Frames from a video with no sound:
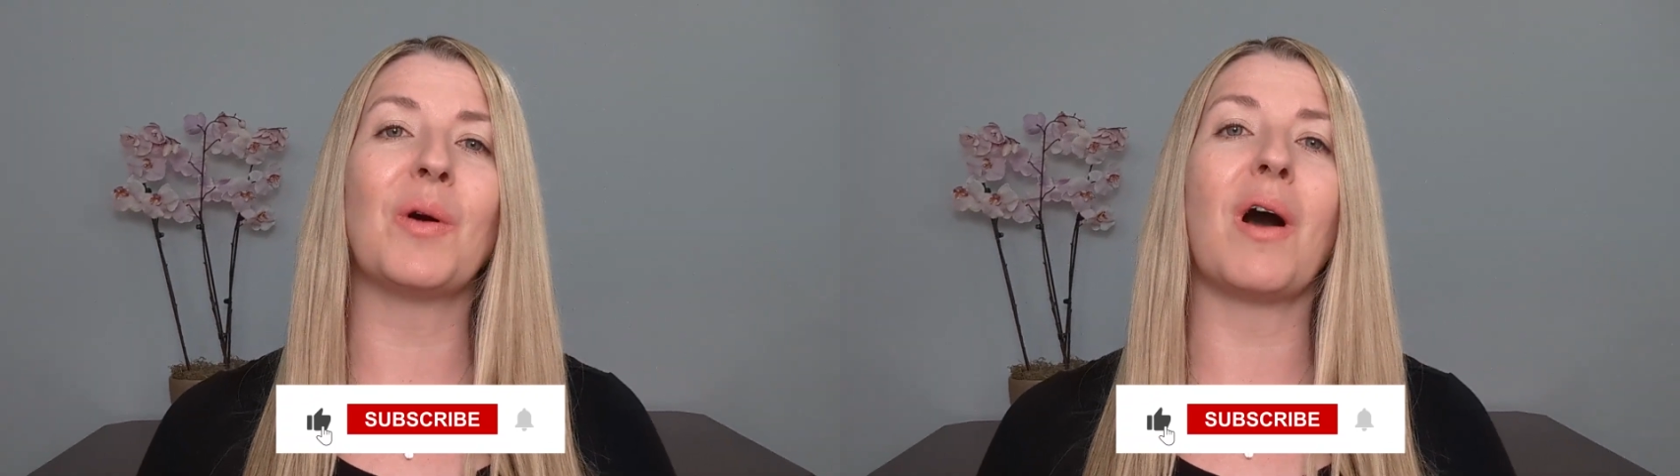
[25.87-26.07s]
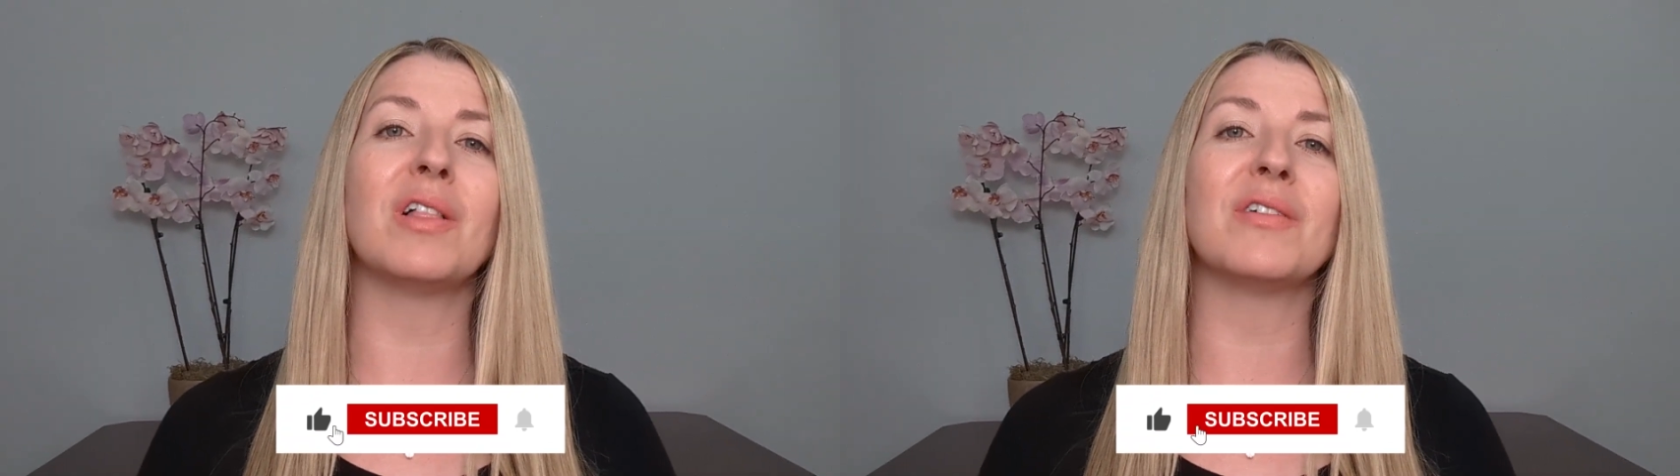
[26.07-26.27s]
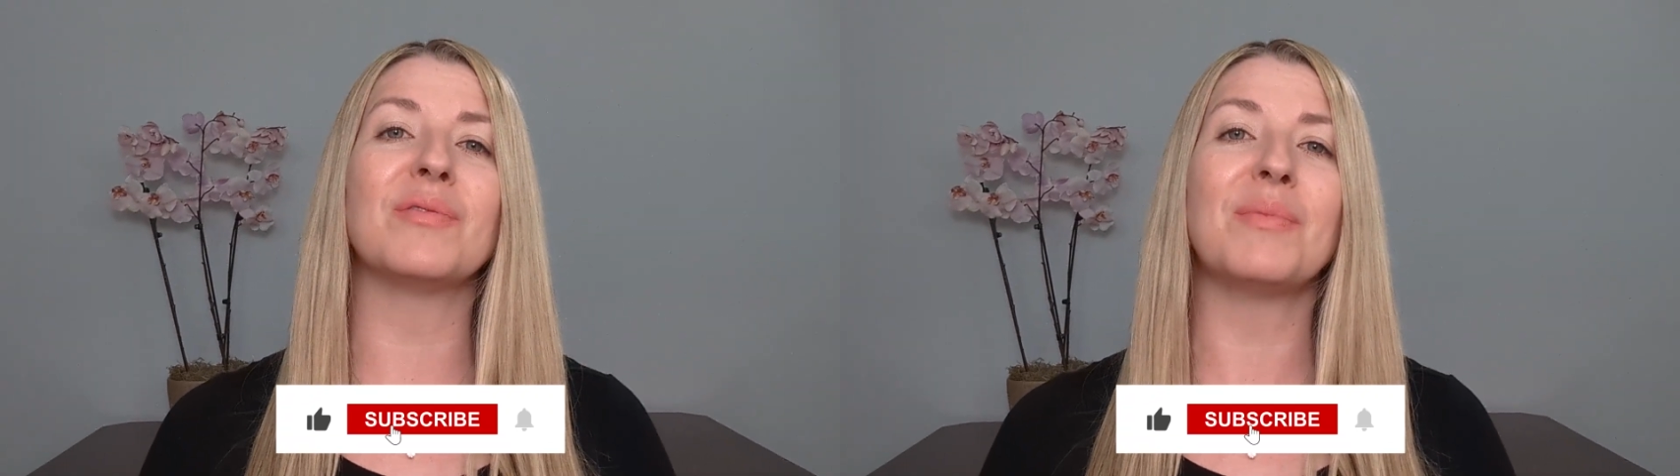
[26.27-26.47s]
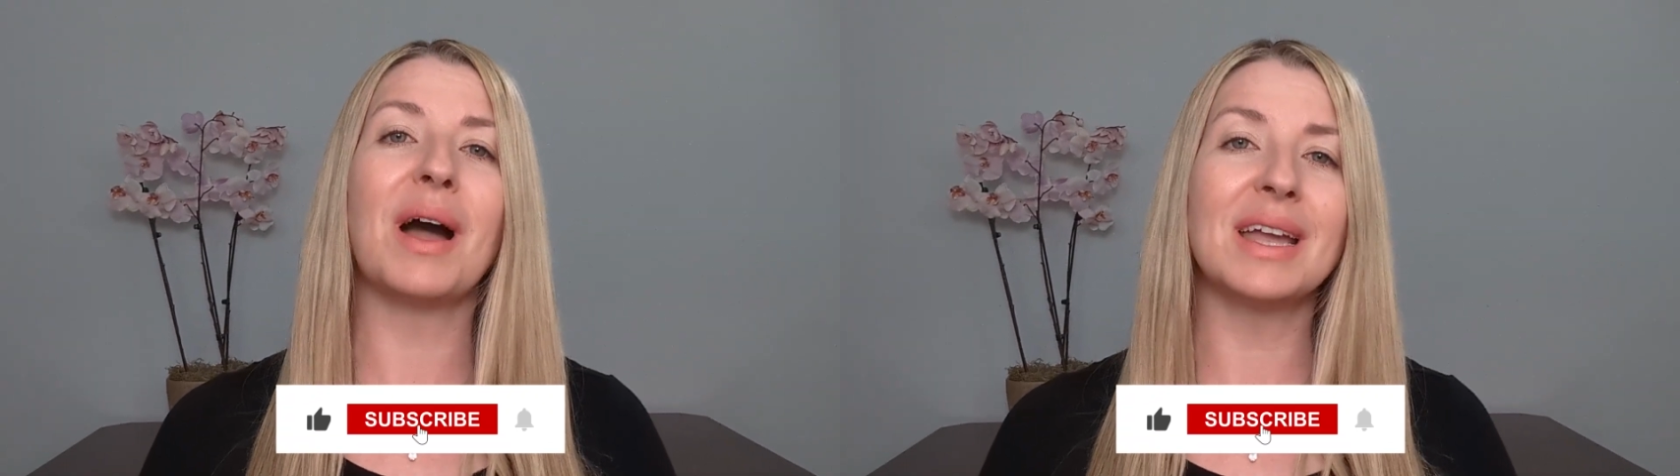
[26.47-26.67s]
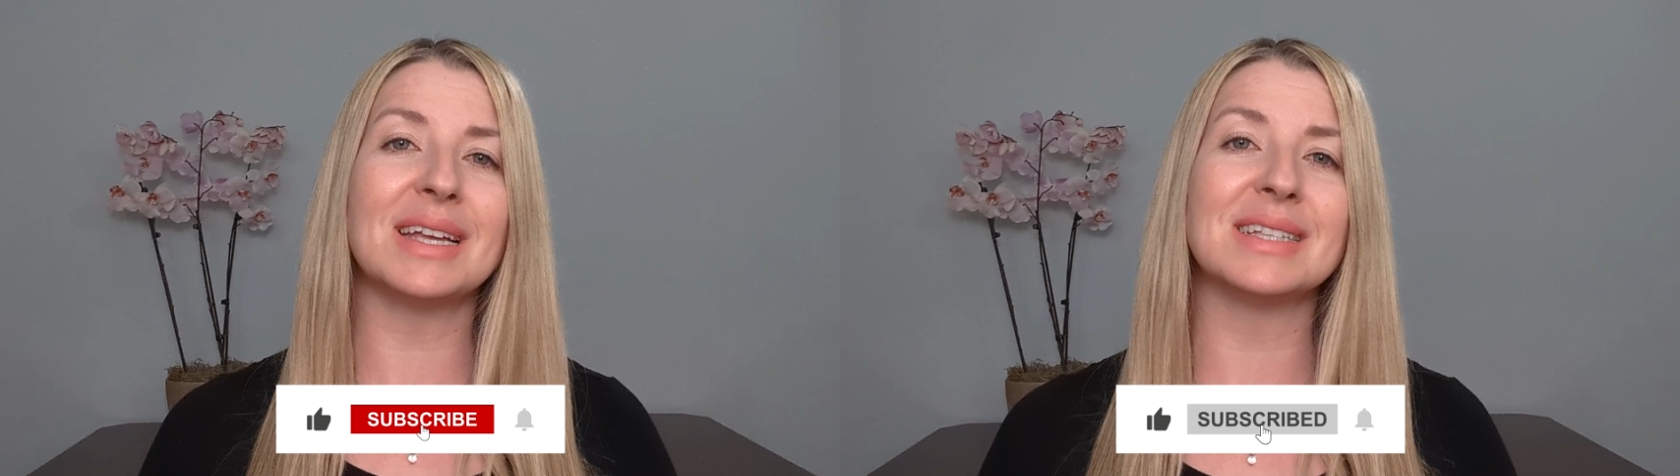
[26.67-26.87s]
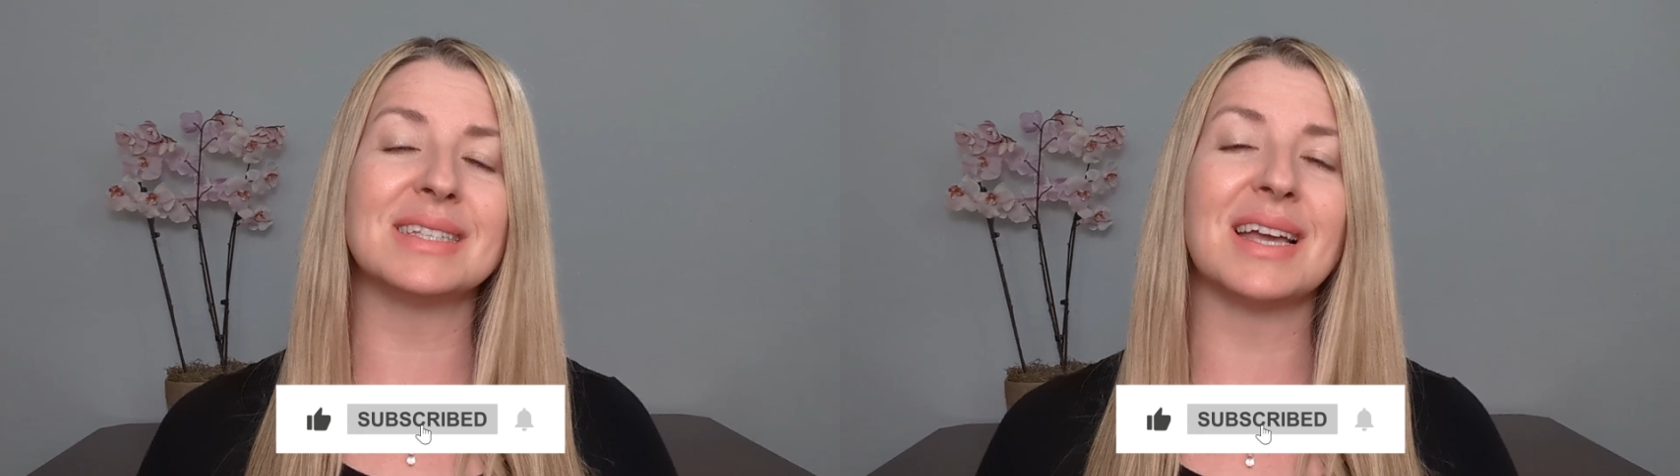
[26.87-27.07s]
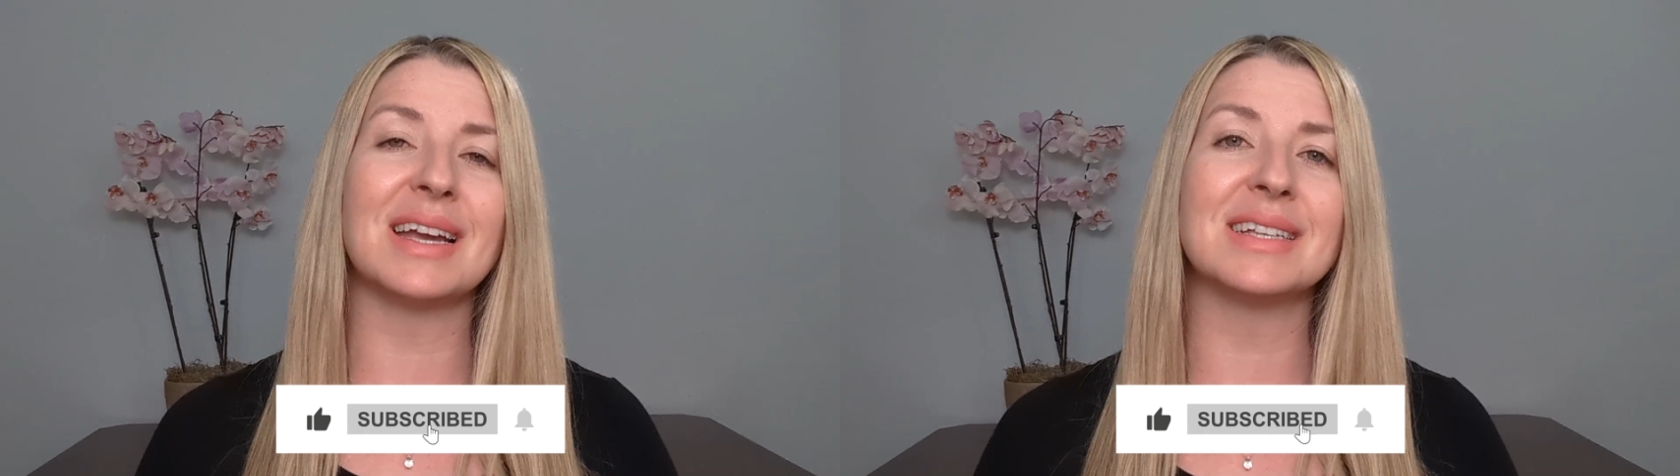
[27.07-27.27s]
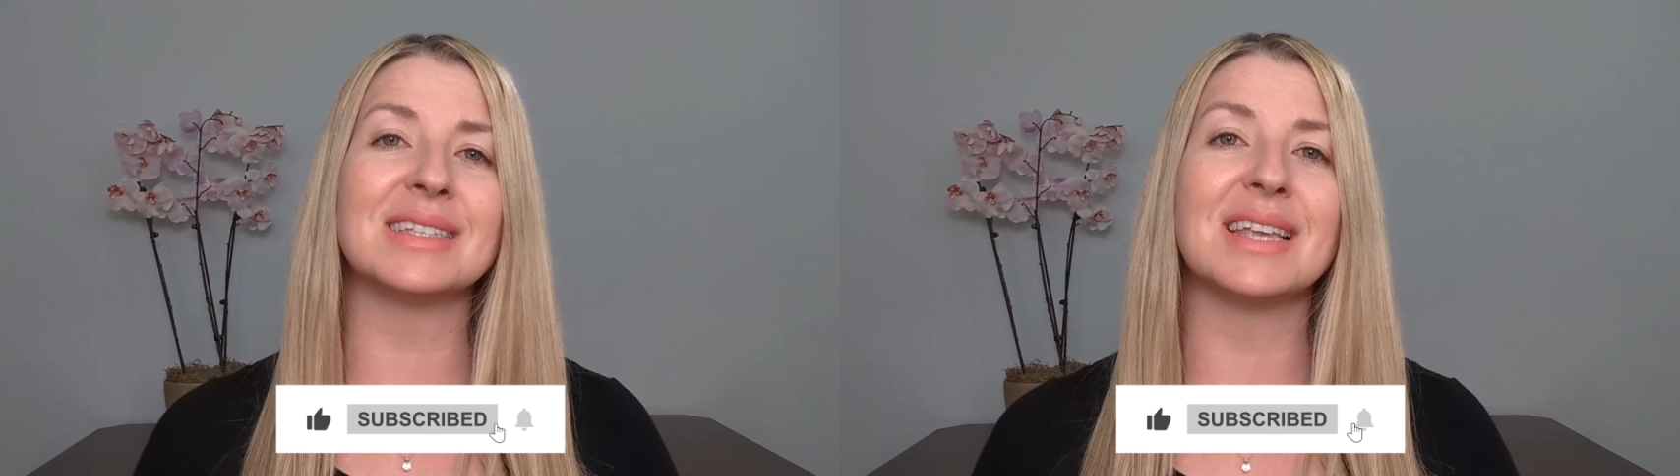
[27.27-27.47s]
all of my
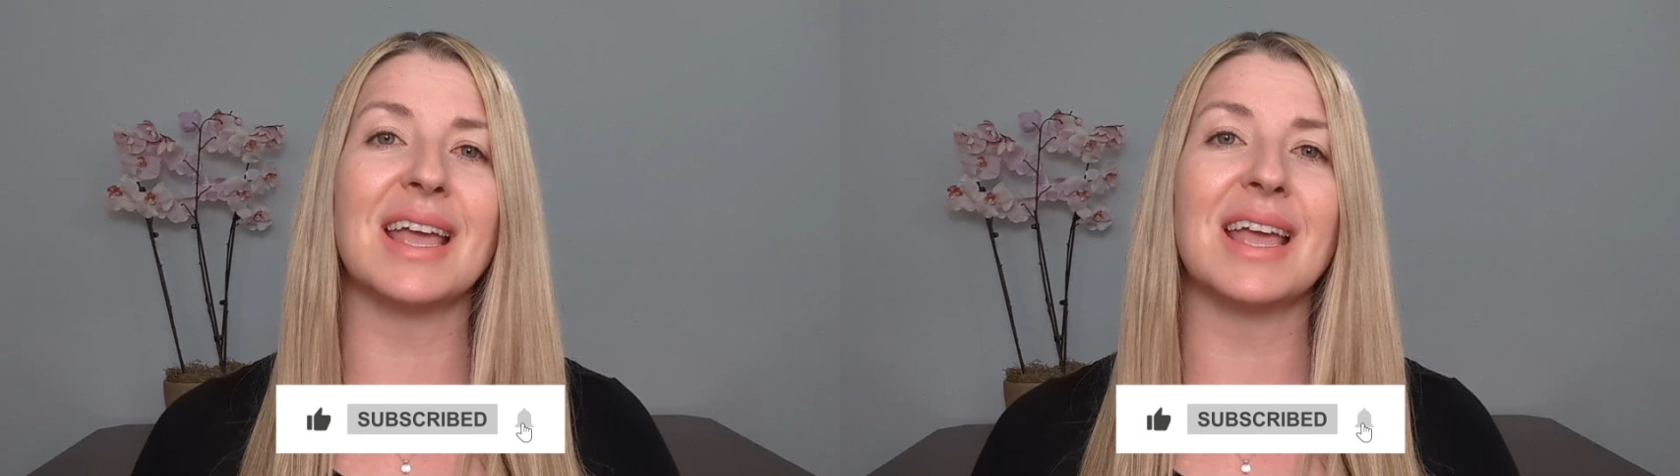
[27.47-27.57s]
insights